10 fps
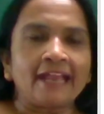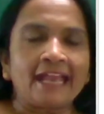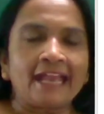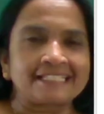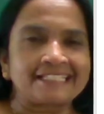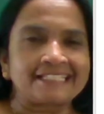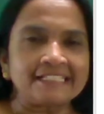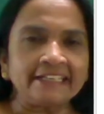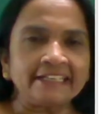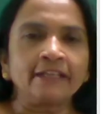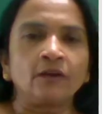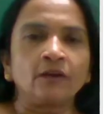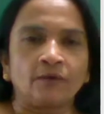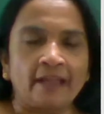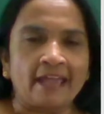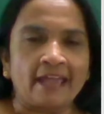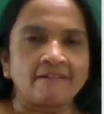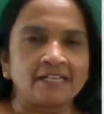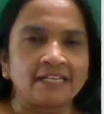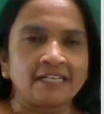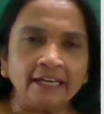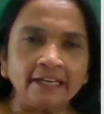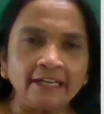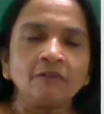Hasn't or haven't